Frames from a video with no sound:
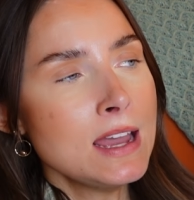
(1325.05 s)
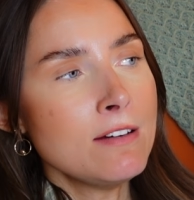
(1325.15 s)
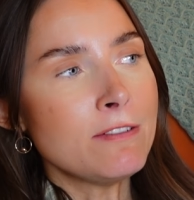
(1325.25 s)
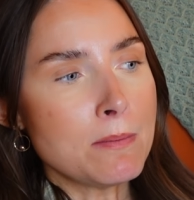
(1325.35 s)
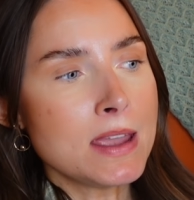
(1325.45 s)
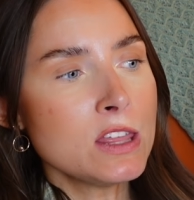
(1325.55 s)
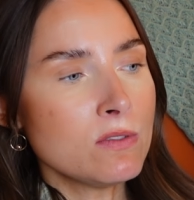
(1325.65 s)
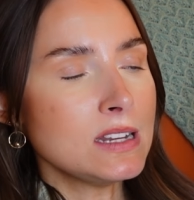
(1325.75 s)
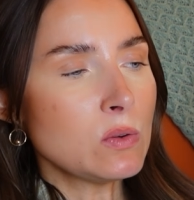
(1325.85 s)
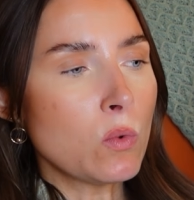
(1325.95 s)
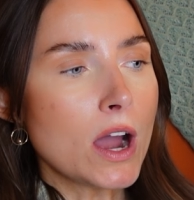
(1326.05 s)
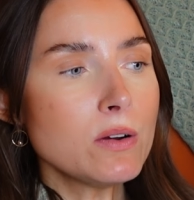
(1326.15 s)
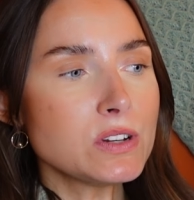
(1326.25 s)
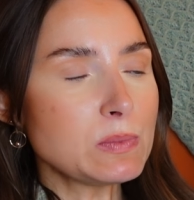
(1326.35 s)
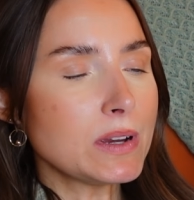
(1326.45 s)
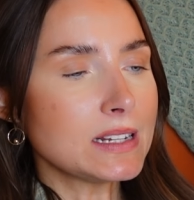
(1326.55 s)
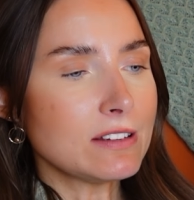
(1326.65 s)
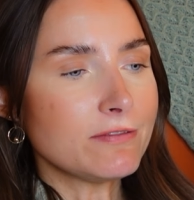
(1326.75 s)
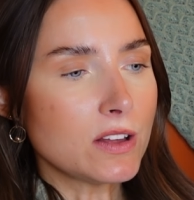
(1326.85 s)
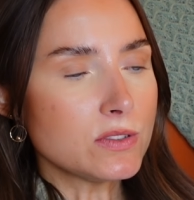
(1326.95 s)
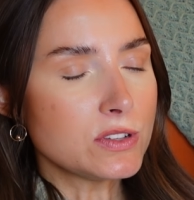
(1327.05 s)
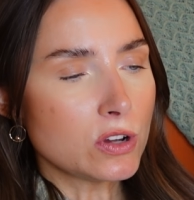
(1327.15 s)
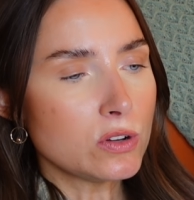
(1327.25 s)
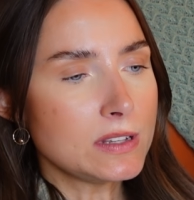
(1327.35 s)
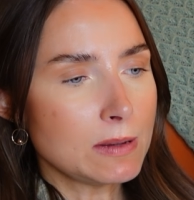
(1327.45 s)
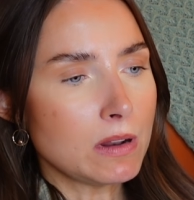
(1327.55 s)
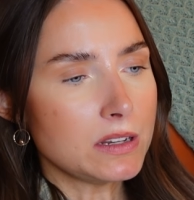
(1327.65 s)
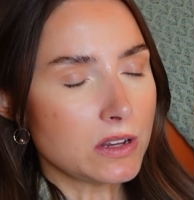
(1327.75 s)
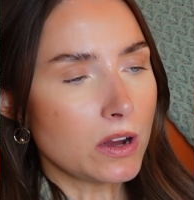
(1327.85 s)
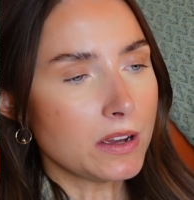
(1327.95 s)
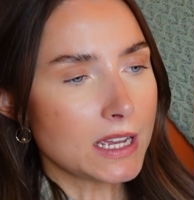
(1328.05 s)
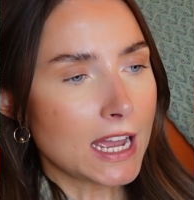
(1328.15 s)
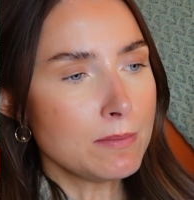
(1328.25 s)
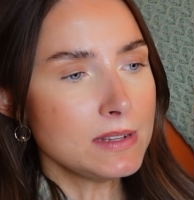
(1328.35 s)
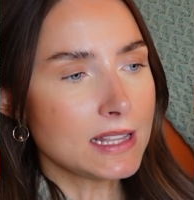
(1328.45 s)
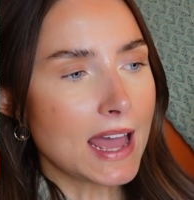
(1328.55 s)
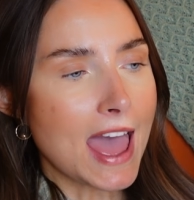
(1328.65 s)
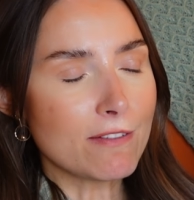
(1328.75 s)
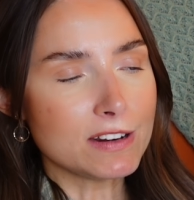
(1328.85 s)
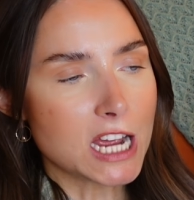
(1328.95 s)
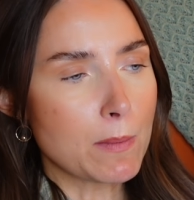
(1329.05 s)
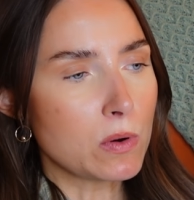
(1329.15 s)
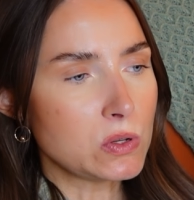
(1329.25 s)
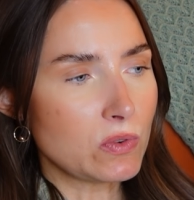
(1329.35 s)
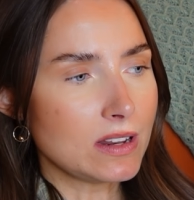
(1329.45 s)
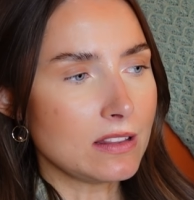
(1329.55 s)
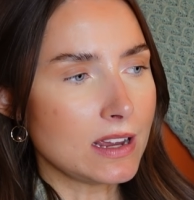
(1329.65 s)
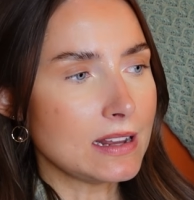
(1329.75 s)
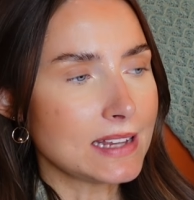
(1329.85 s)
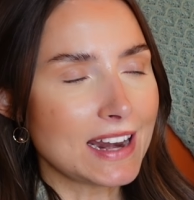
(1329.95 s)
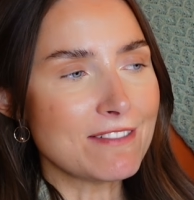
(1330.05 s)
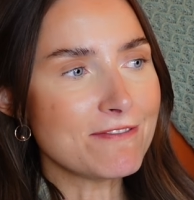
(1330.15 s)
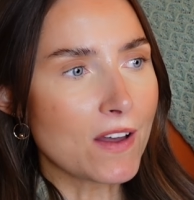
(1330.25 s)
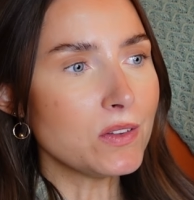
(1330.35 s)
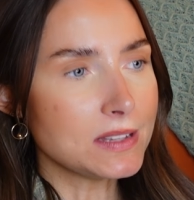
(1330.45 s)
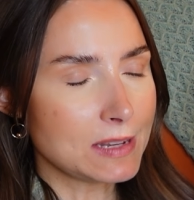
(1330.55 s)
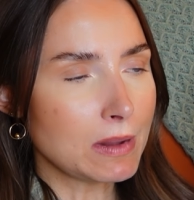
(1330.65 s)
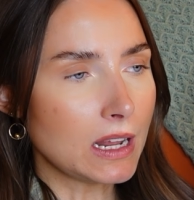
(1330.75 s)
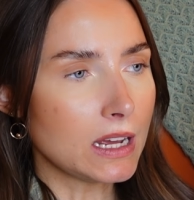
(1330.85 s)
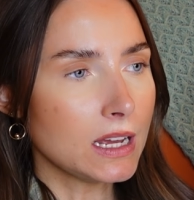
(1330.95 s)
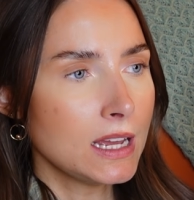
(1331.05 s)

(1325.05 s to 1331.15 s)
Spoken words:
For me, the reason why was just because it felt so similar to Hunger Games that every time I was reading things and it felt similar